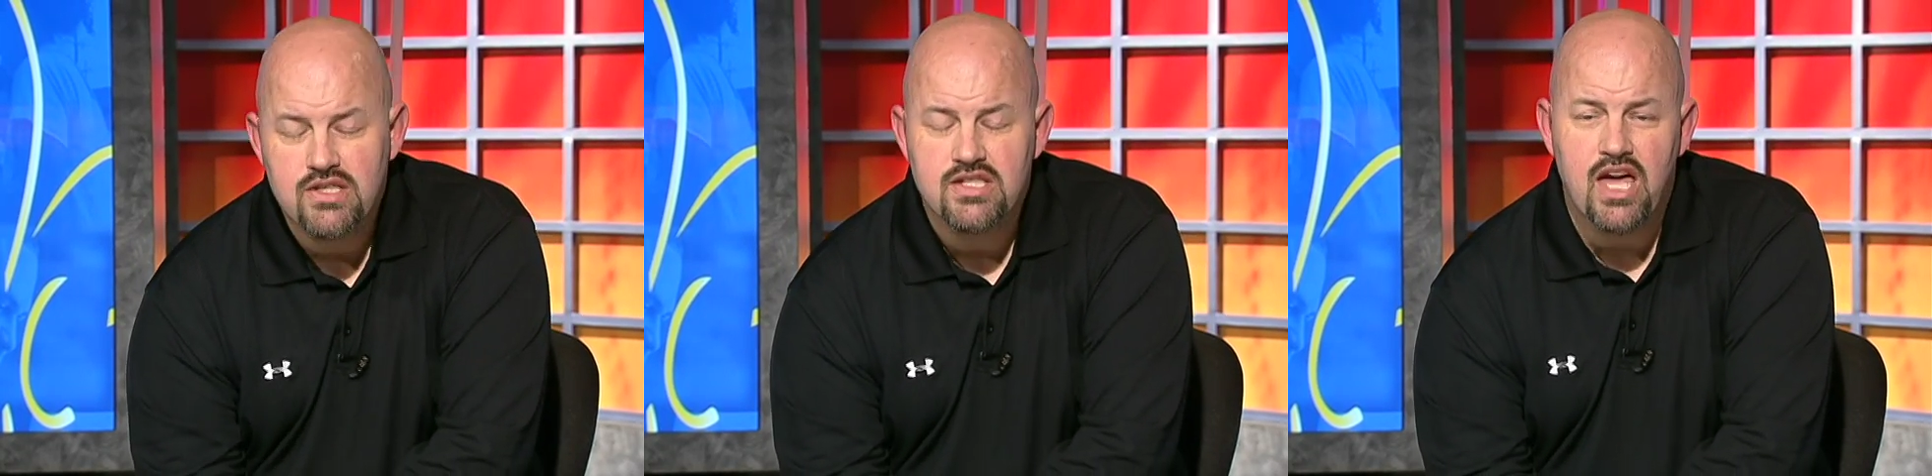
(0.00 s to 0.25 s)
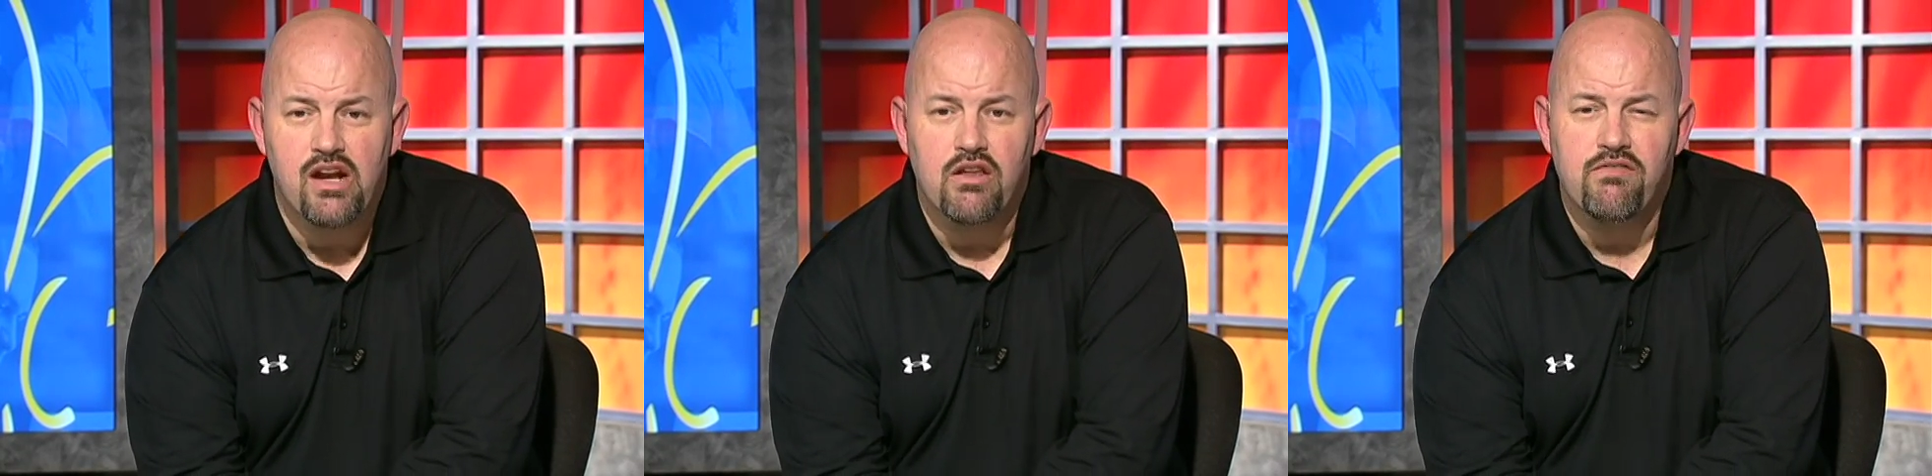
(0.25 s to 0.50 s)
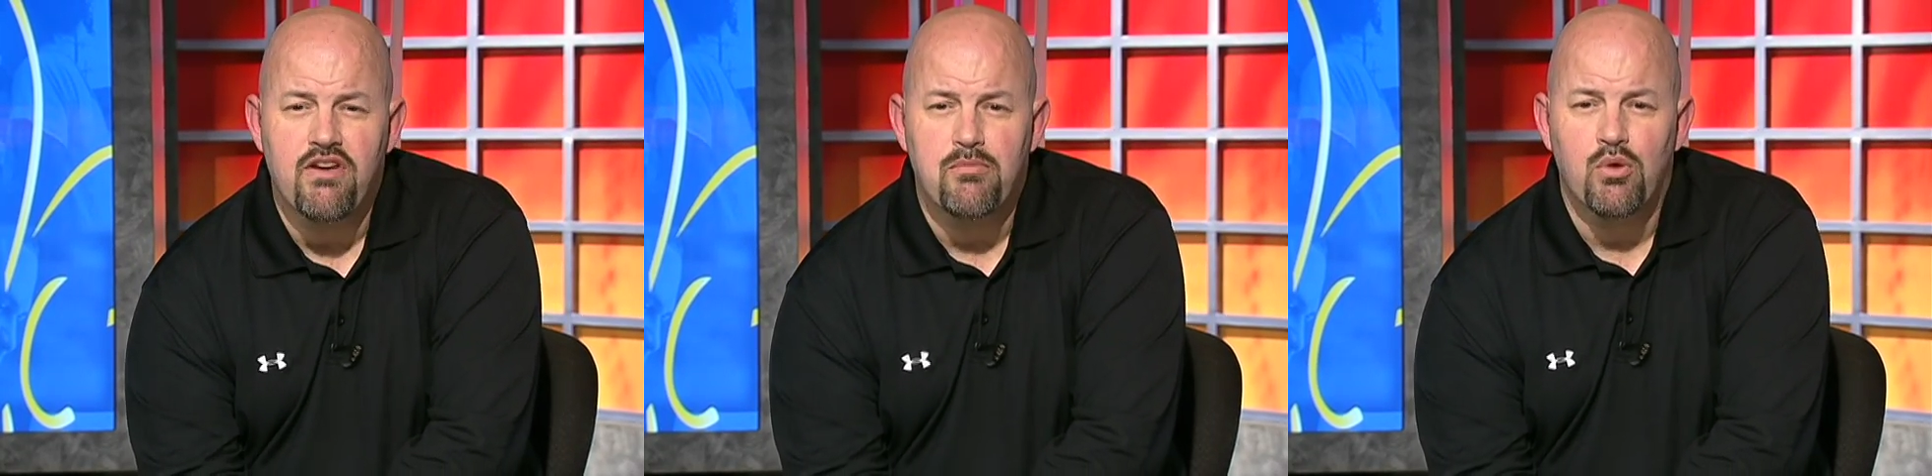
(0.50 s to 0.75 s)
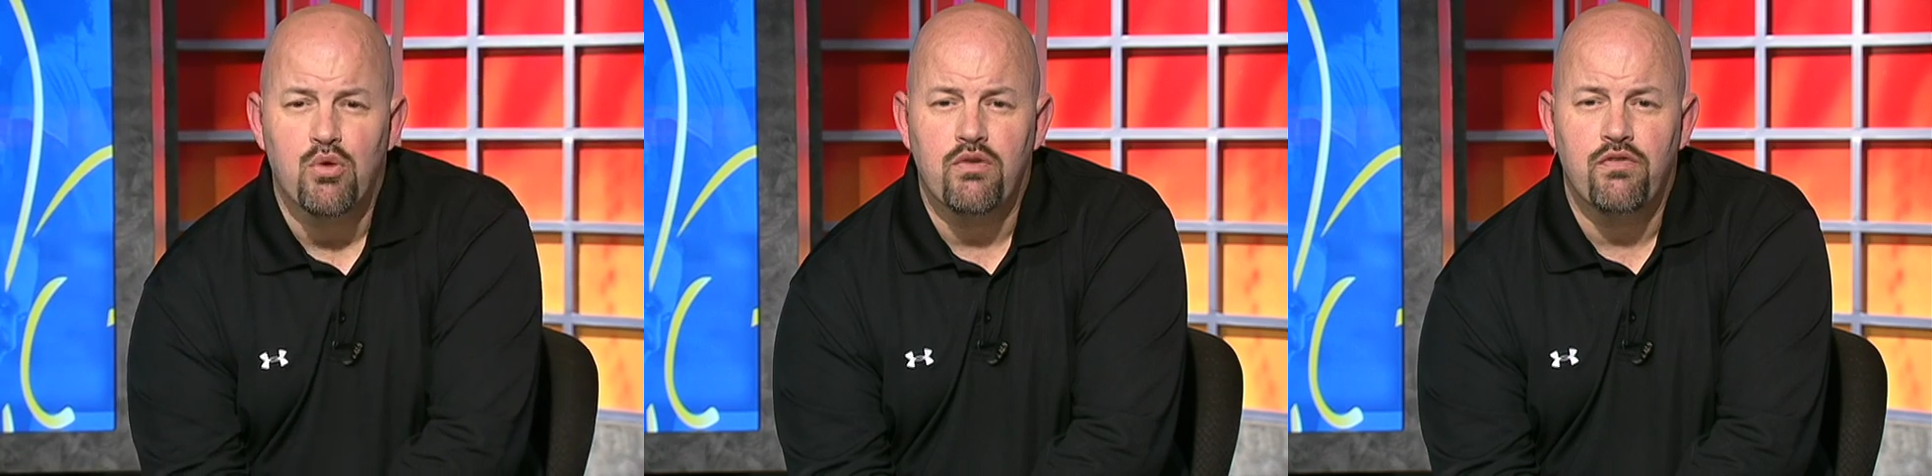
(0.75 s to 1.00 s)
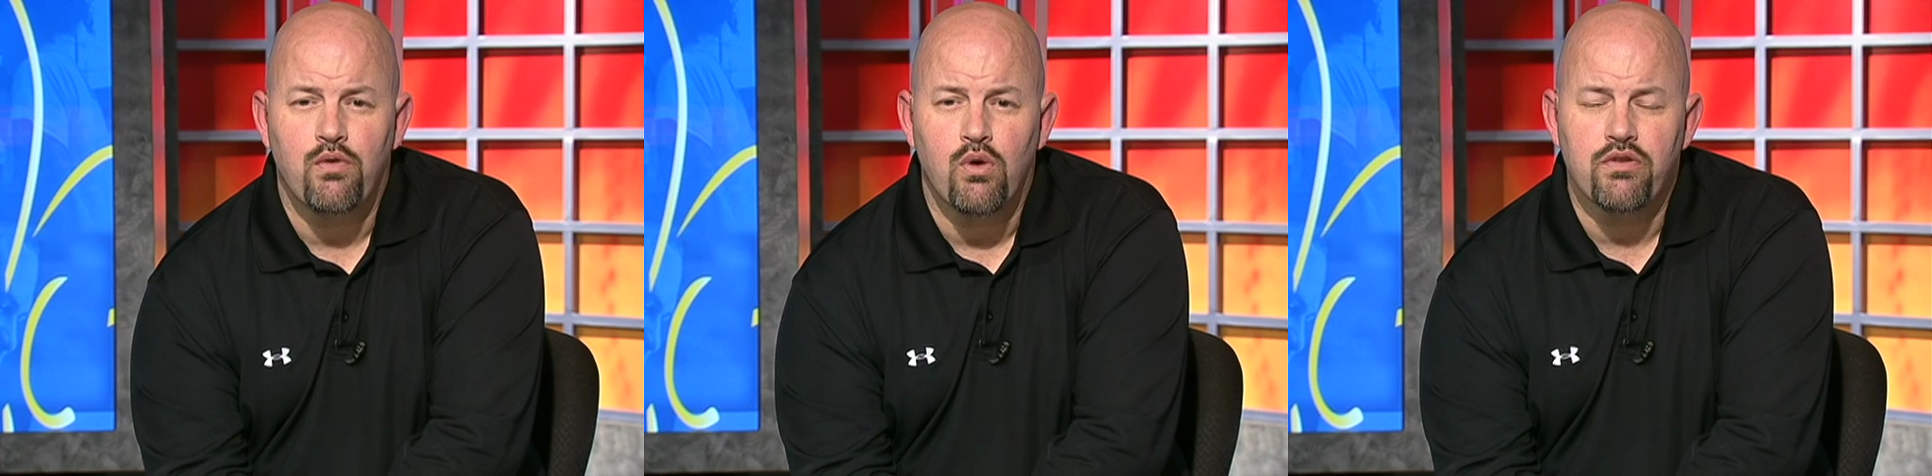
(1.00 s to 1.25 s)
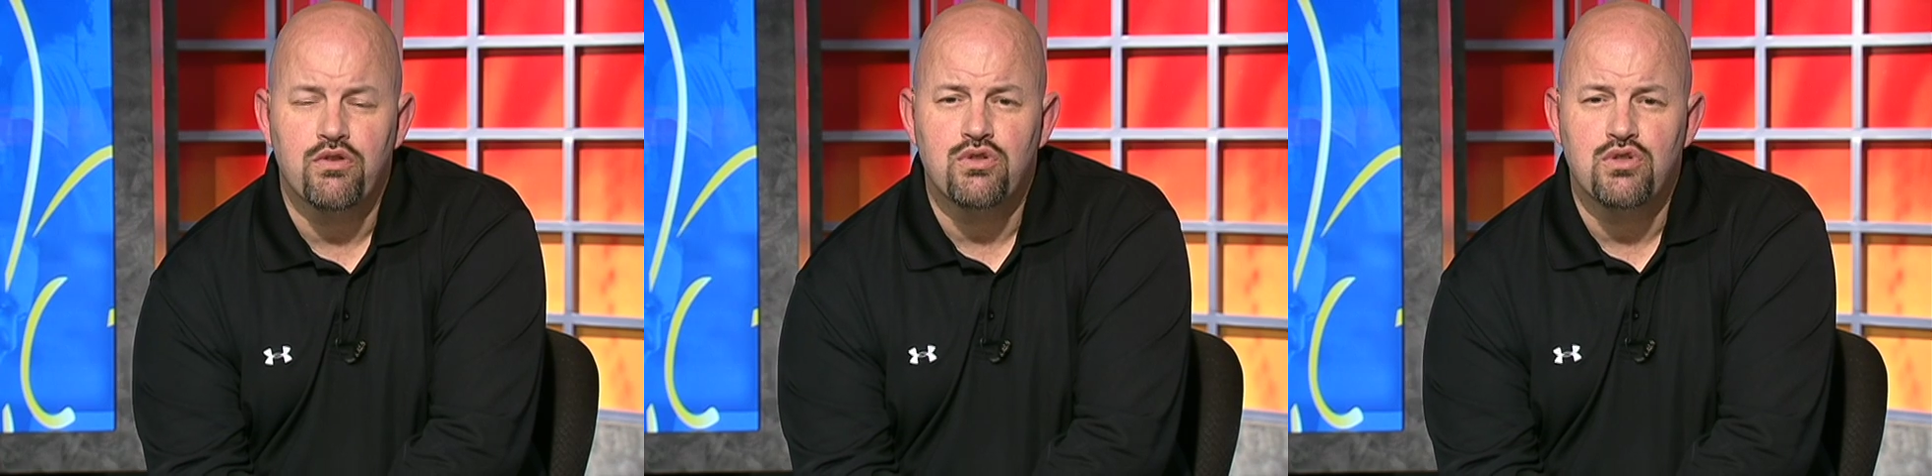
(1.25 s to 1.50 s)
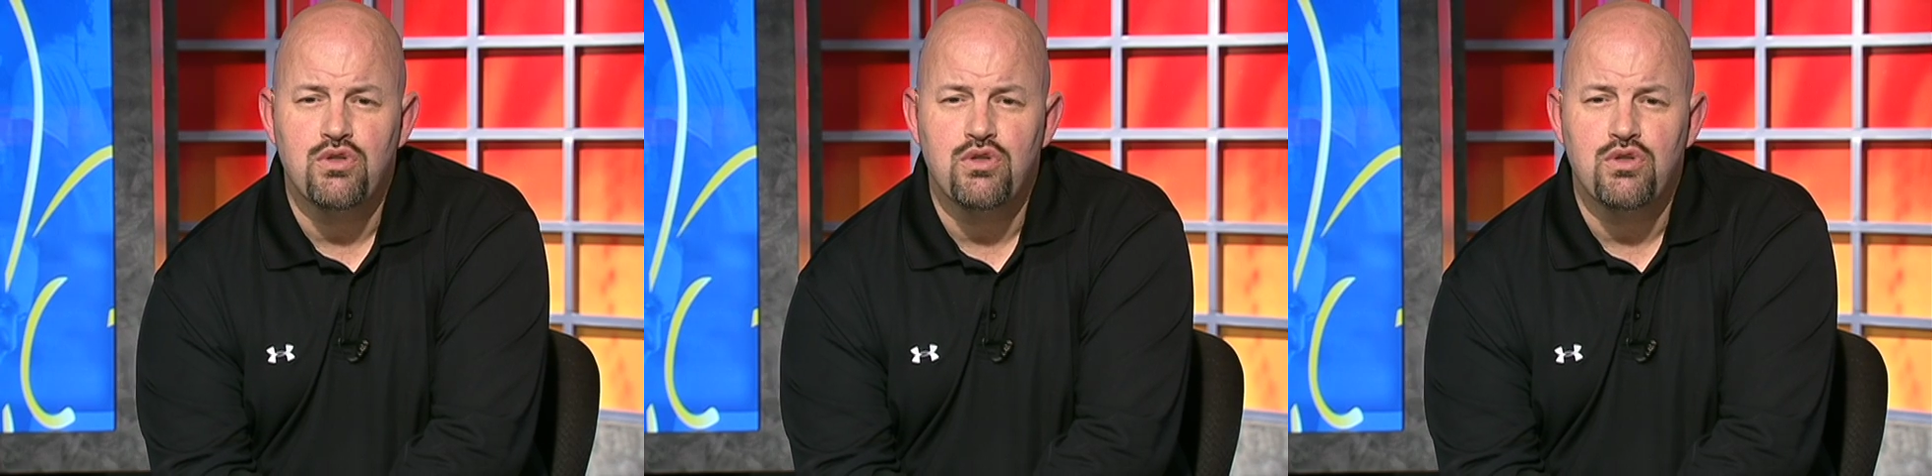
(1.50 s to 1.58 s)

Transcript: Saturday, February 4th,